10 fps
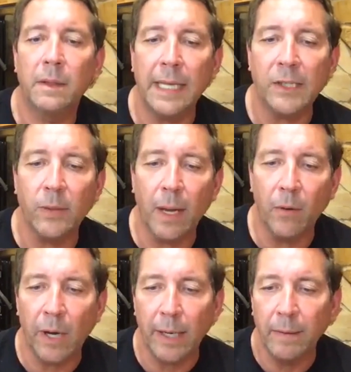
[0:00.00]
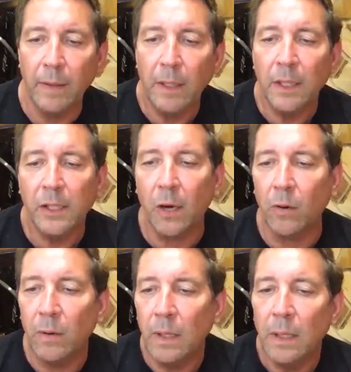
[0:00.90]
That's what I want.
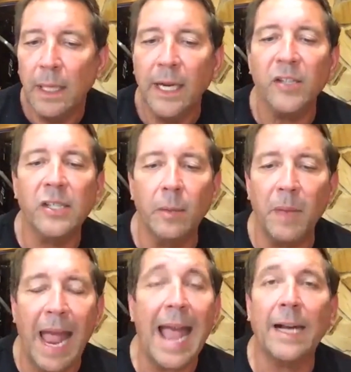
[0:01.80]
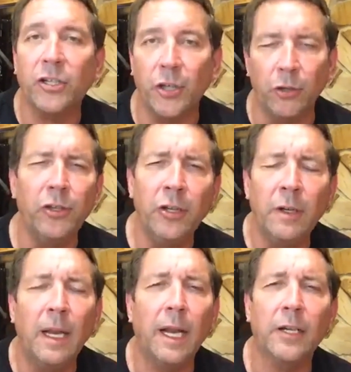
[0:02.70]
So here's some action,
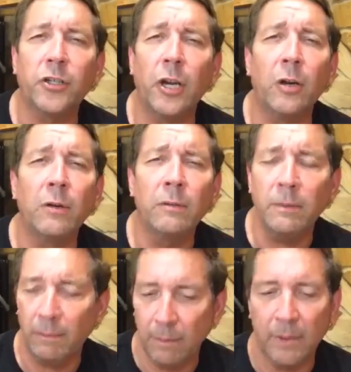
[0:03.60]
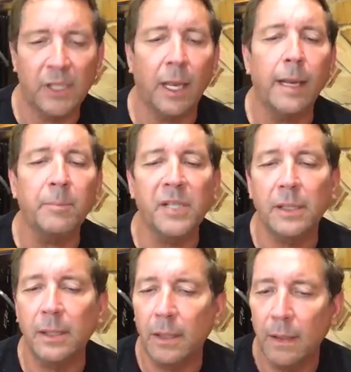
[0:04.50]
action
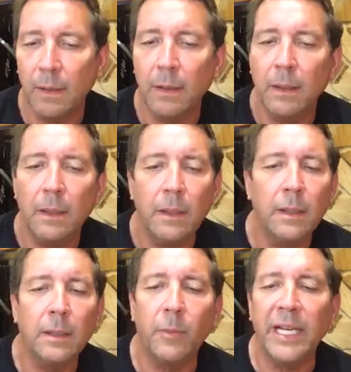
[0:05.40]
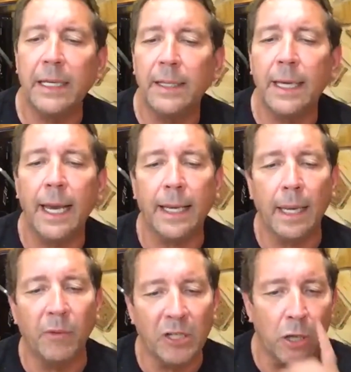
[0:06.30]
steps that we can take.
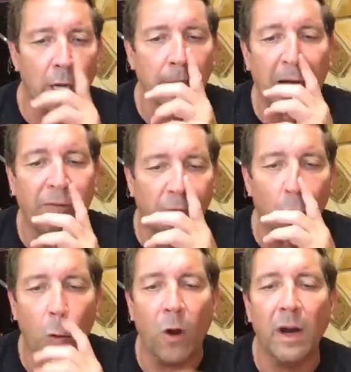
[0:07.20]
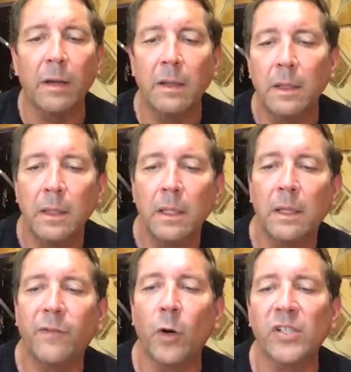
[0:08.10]
I want to talk about four.
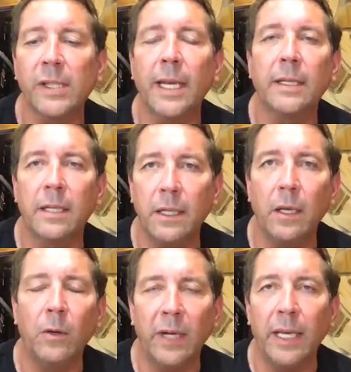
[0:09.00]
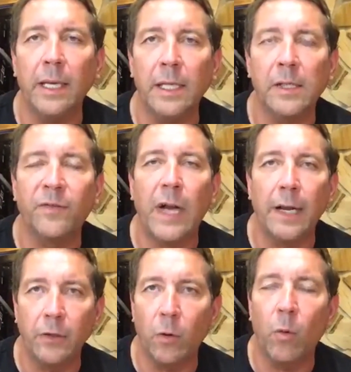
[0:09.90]
The first thing to do is
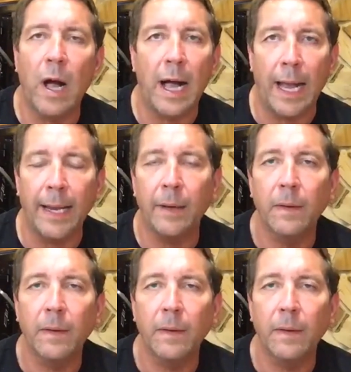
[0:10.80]
find your why.